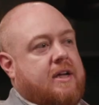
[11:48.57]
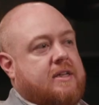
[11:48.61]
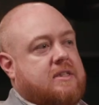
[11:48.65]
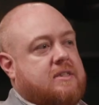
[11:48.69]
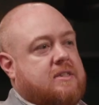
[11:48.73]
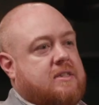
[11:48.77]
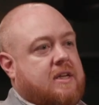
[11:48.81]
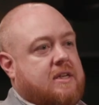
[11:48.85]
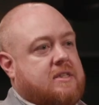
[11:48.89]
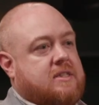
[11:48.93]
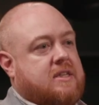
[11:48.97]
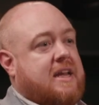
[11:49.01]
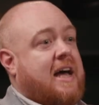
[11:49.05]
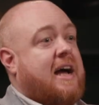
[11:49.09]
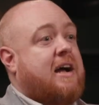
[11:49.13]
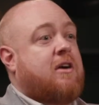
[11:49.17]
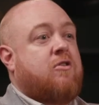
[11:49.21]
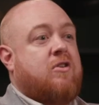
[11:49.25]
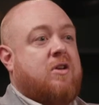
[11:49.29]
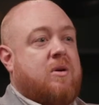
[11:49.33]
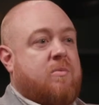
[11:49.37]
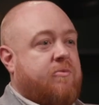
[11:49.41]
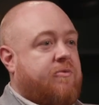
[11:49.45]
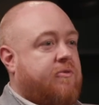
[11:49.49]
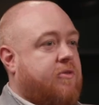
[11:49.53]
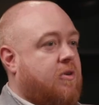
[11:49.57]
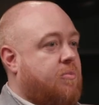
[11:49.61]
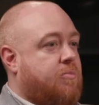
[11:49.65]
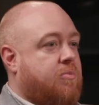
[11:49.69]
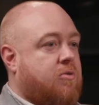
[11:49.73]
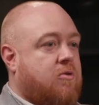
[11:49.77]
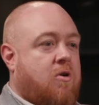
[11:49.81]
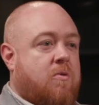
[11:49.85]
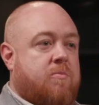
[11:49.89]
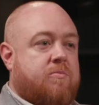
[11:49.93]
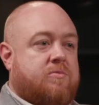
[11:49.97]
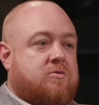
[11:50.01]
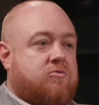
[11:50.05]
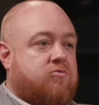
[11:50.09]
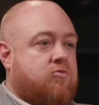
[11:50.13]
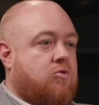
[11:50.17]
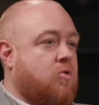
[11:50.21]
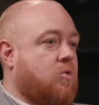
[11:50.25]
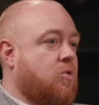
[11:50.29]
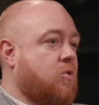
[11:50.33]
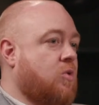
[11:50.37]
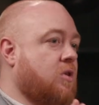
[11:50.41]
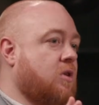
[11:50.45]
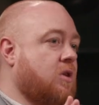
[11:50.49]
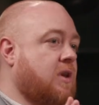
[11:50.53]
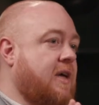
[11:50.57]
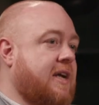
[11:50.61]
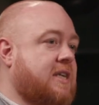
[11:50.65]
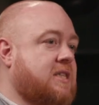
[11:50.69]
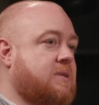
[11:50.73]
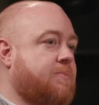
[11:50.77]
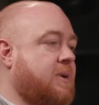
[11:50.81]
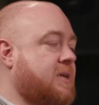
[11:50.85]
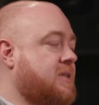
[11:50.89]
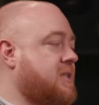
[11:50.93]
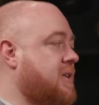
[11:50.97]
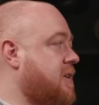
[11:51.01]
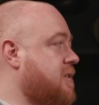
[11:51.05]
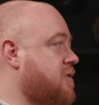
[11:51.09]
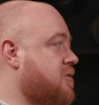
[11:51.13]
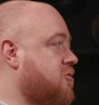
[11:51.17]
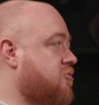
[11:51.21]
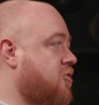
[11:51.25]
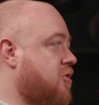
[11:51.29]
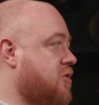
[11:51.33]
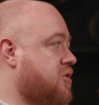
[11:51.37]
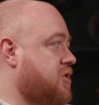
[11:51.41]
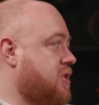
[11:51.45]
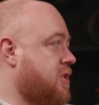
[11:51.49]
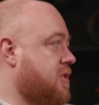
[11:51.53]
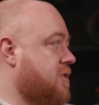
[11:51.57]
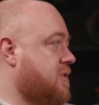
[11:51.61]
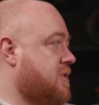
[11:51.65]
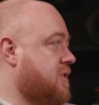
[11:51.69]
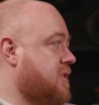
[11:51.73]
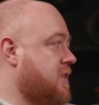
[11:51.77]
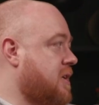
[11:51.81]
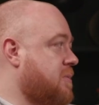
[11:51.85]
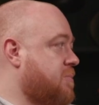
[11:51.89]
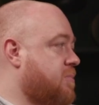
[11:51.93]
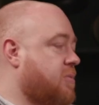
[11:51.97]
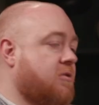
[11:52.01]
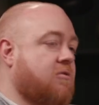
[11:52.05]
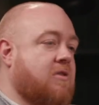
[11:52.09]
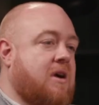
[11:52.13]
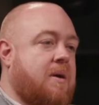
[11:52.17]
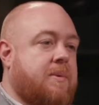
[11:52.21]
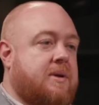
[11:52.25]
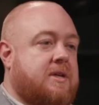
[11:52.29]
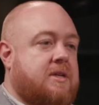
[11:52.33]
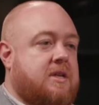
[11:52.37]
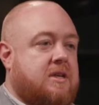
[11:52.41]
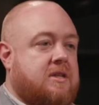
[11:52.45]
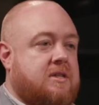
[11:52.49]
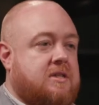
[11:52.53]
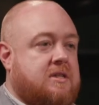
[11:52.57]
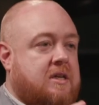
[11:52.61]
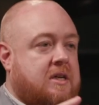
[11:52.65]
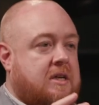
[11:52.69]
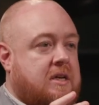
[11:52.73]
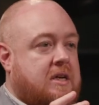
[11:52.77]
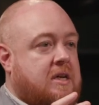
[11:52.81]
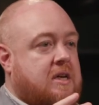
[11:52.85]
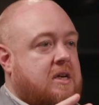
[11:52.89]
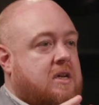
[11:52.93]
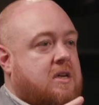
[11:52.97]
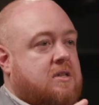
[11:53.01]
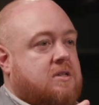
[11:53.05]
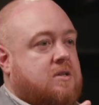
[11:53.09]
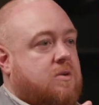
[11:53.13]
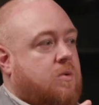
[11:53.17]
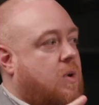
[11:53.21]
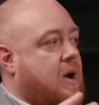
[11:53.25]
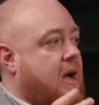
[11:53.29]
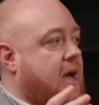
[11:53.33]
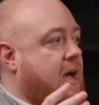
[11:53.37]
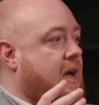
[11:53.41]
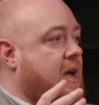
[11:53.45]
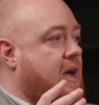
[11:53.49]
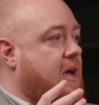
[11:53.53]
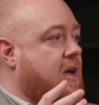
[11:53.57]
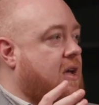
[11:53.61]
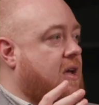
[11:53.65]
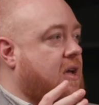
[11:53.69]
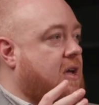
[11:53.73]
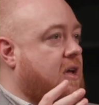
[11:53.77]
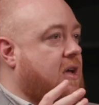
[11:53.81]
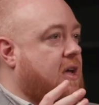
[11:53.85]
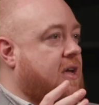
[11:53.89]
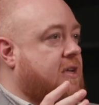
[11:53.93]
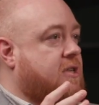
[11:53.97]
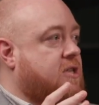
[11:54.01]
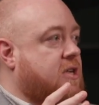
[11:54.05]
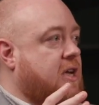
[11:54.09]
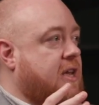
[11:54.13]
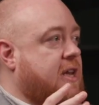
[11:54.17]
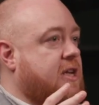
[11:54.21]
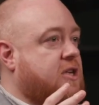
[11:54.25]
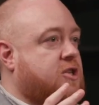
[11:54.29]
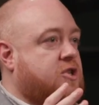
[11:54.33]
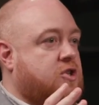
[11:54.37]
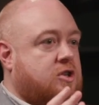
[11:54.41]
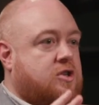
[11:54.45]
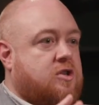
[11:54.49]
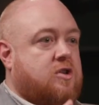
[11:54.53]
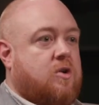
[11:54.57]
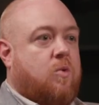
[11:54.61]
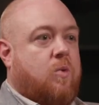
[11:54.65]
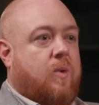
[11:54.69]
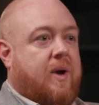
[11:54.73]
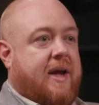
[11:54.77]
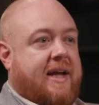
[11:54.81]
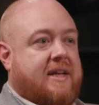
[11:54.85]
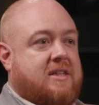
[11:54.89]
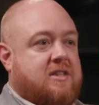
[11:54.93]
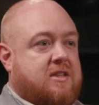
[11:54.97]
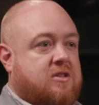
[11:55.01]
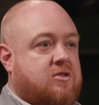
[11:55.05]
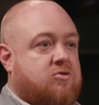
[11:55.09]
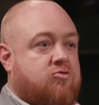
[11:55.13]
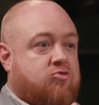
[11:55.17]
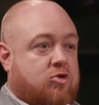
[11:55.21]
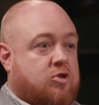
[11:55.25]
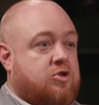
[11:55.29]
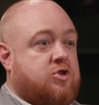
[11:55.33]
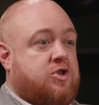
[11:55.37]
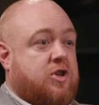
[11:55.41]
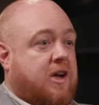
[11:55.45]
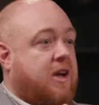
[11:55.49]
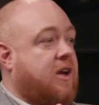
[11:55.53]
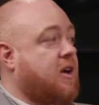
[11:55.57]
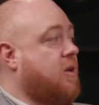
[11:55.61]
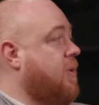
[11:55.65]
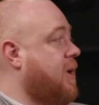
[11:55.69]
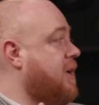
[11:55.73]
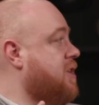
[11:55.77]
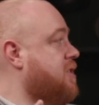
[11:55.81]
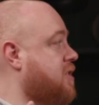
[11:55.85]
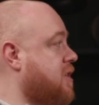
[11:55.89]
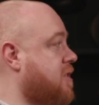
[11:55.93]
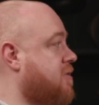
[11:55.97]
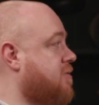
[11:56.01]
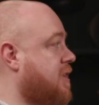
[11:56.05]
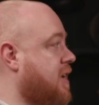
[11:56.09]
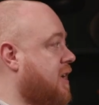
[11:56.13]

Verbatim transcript: it's, it's an acronym for prompt, role, explicit instructions, and parameters. So where it's, and it's just a way to structure your question